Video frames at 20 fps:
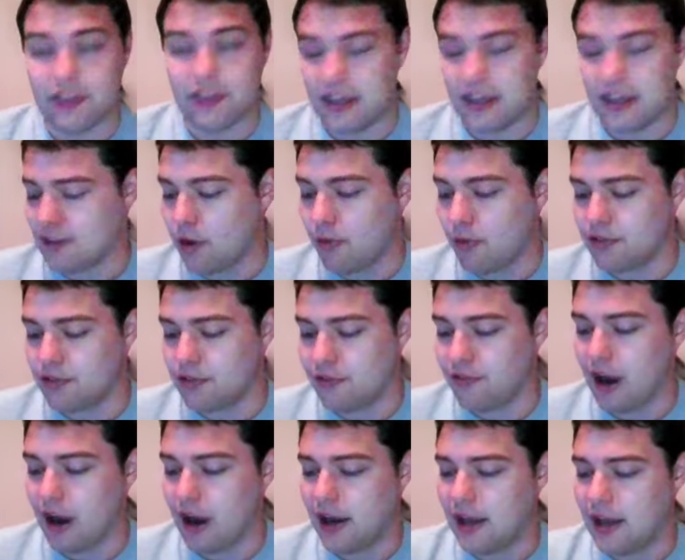That's always a
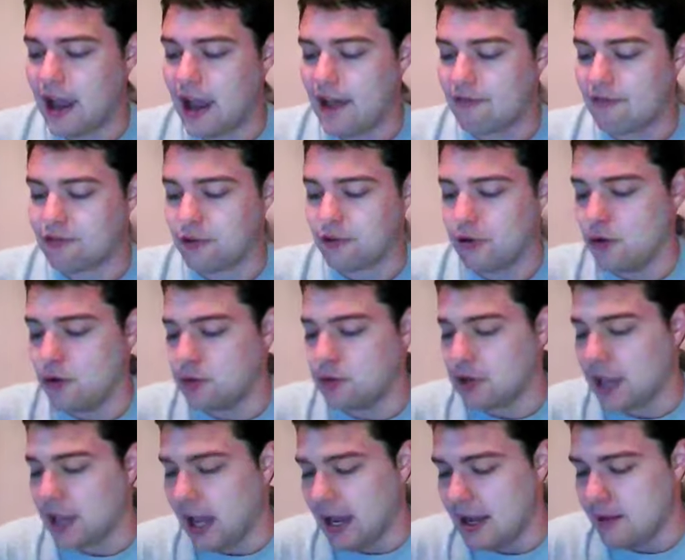Friday
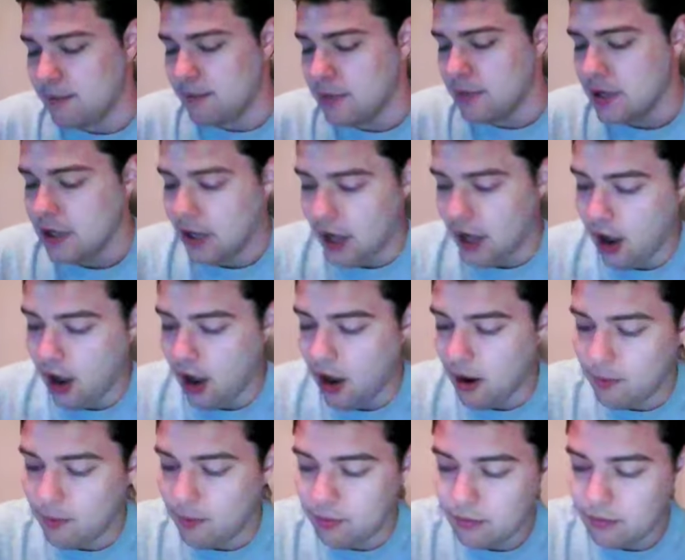afternoon game.
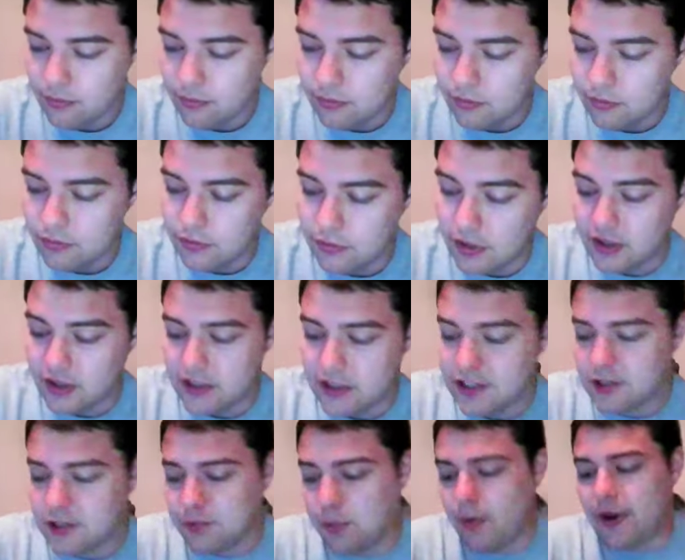
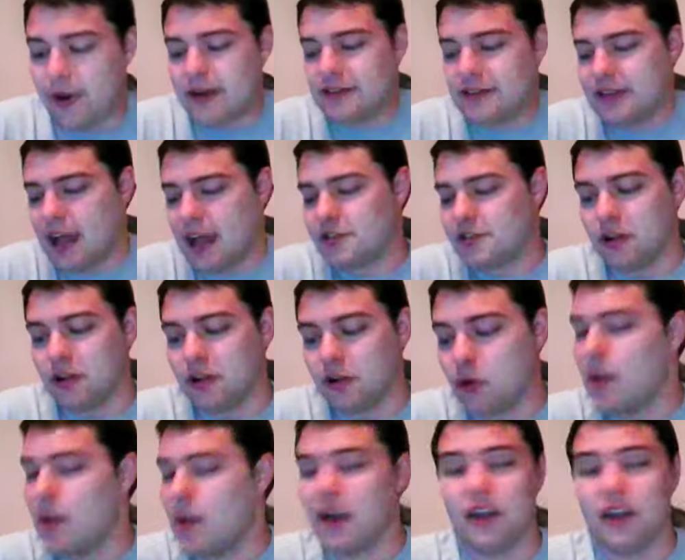This spread's actually a
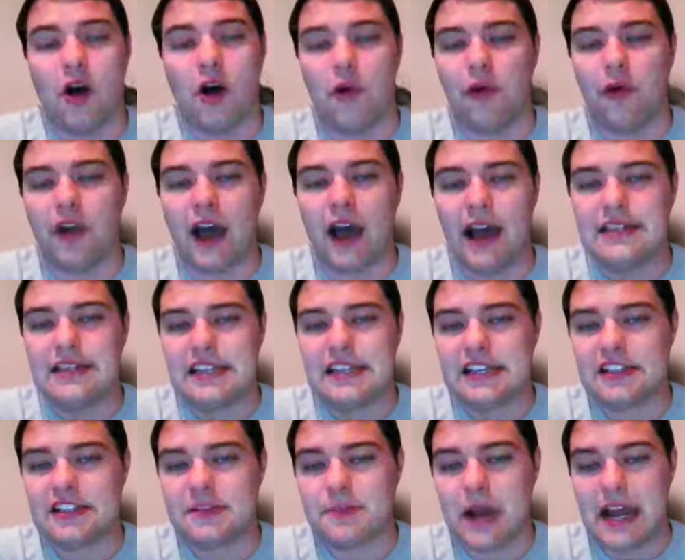little bit lower than I
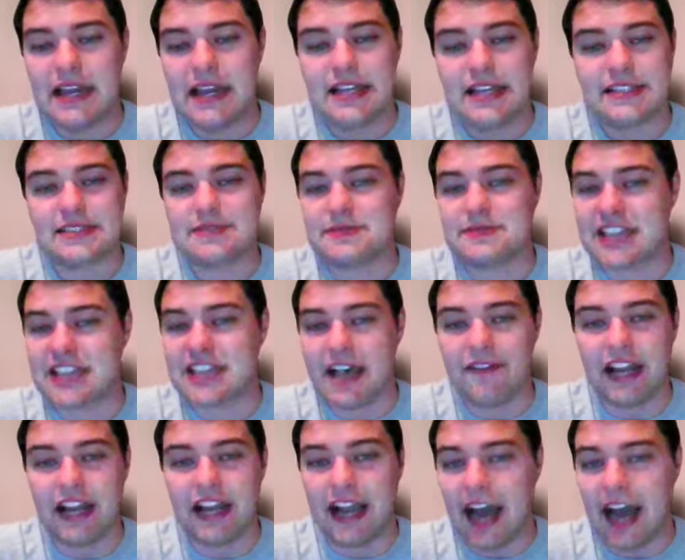anticipated. It's
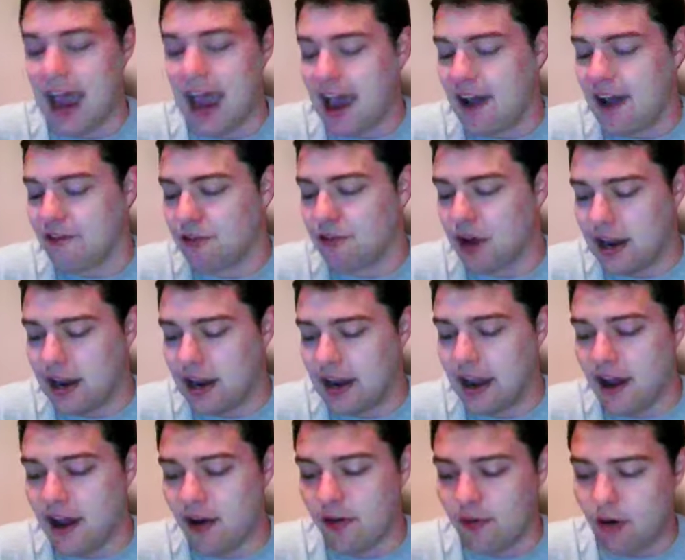7.5 right
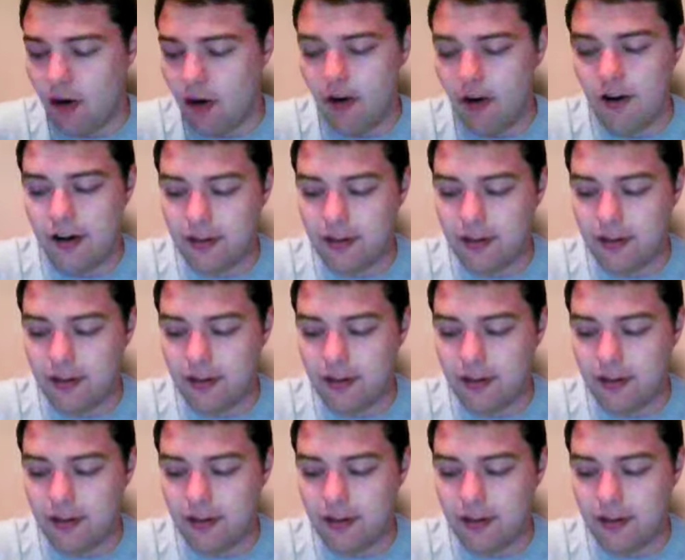now.